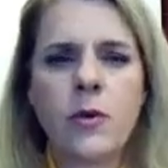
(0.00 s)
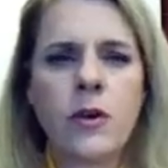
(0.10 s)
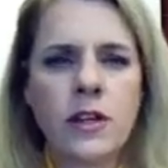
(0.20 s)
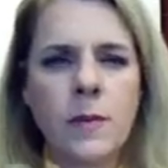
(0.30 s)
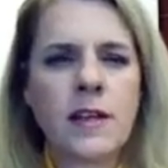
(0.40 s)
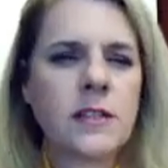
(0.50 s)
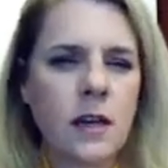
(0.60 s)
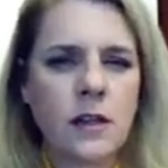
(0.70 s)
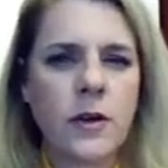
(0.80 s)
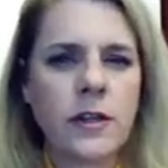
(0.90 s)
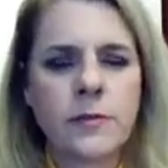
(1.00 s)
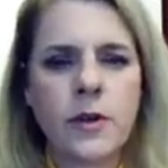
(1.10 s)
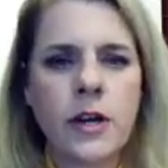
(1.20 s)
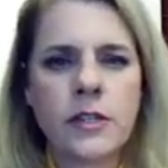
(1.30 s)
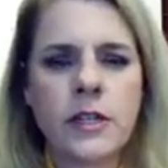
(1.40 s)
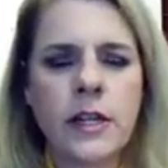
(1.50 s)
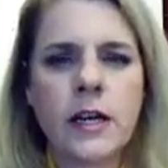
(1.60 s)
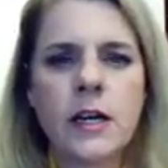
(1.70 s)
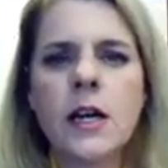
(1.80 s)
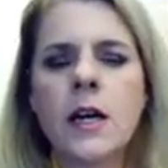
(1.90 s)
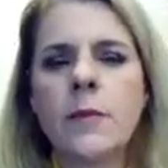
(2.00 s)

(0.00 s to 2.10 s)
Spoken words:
We're going to talk about cellular respiration later,